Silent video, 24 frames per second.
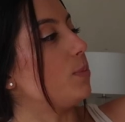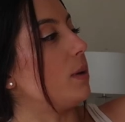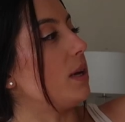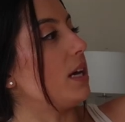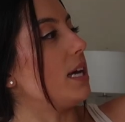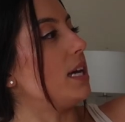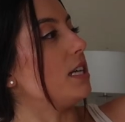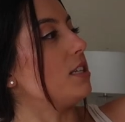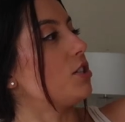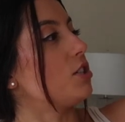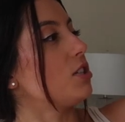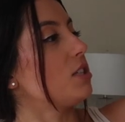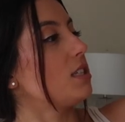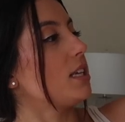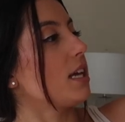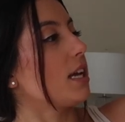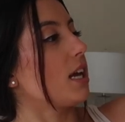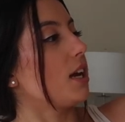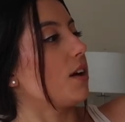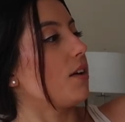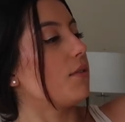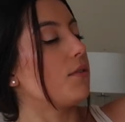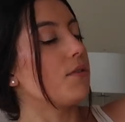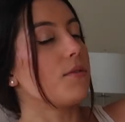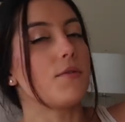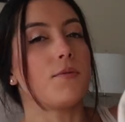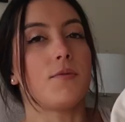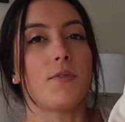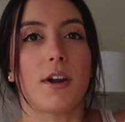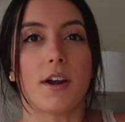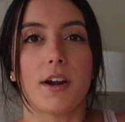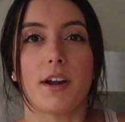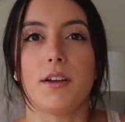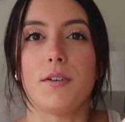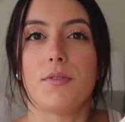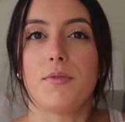but it's just like
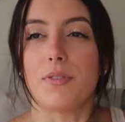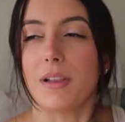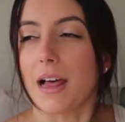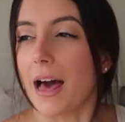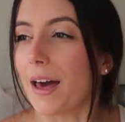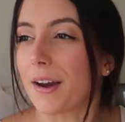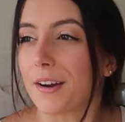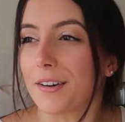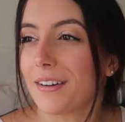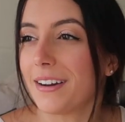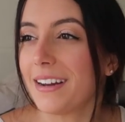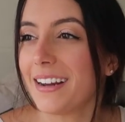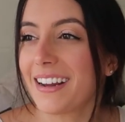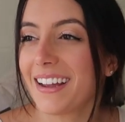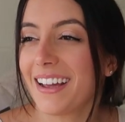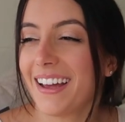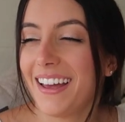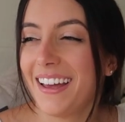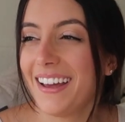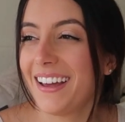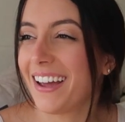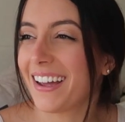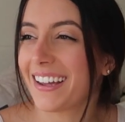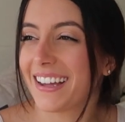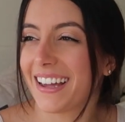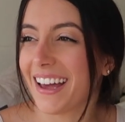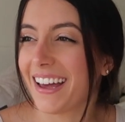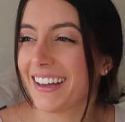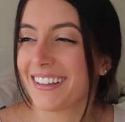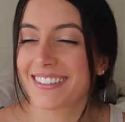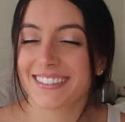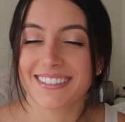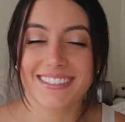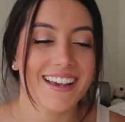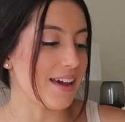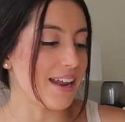very flattering, I
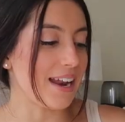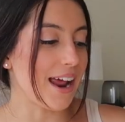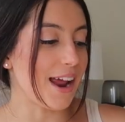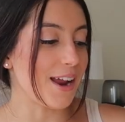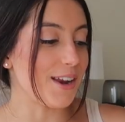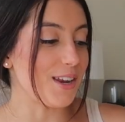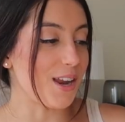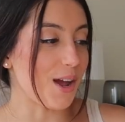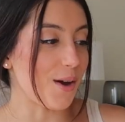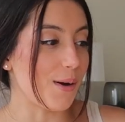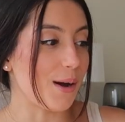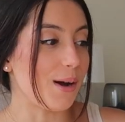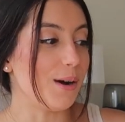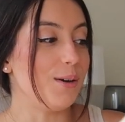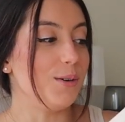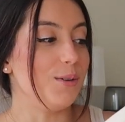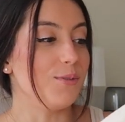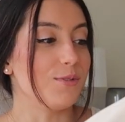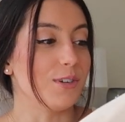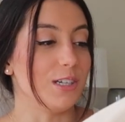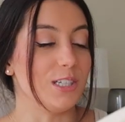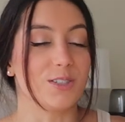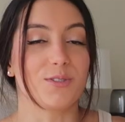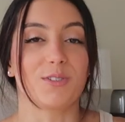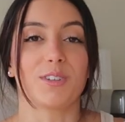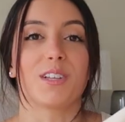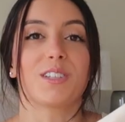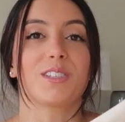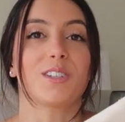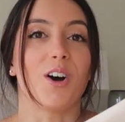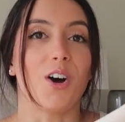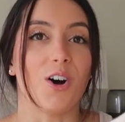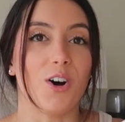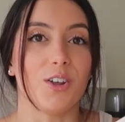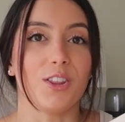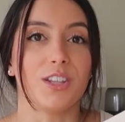guess, and I know I'll reach for
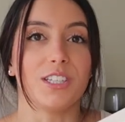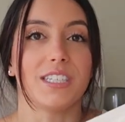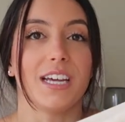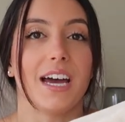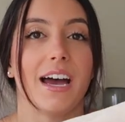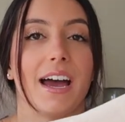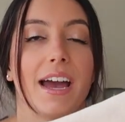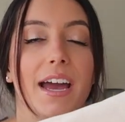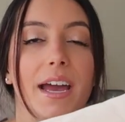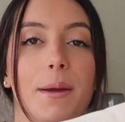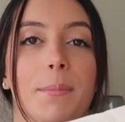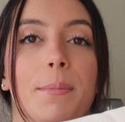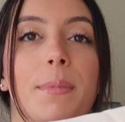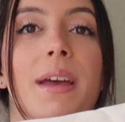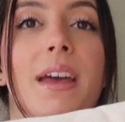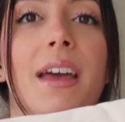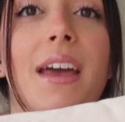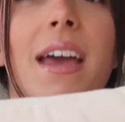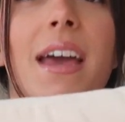this all the time.